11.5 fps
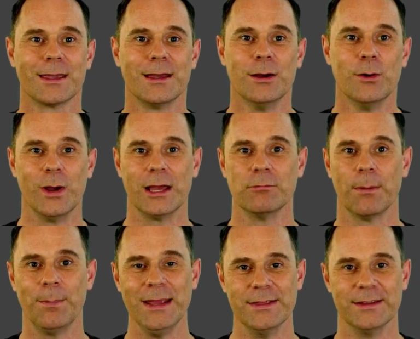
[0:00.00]
We can
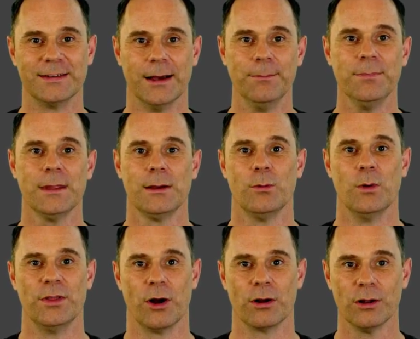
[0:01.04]
repeat the sum with
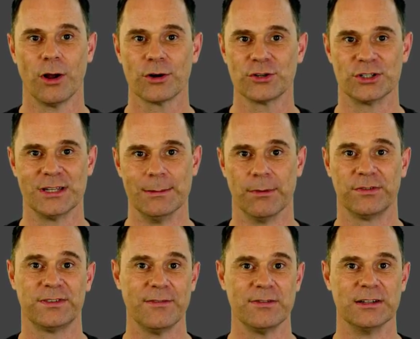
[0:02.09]
our larger team of
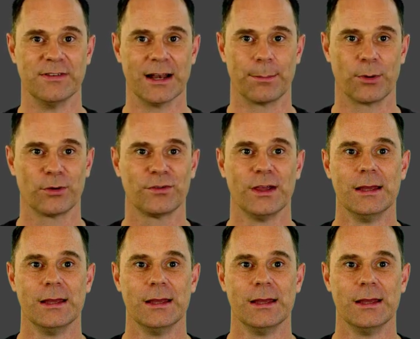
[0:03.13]
7 developers